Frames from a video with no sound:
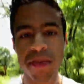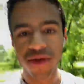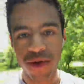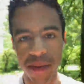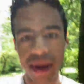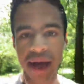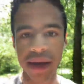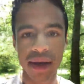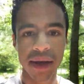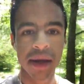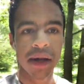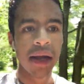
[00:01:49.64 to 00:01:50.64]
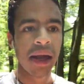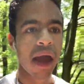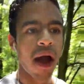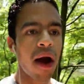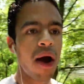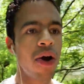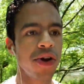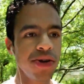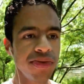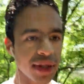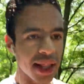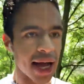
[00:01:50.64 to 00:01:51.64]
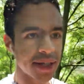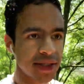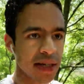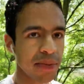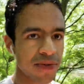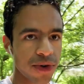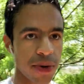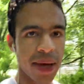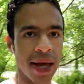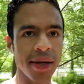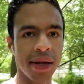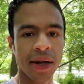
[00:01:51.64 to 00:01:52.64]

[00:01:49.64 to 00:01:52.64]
before bed? Are you relaxing before bed?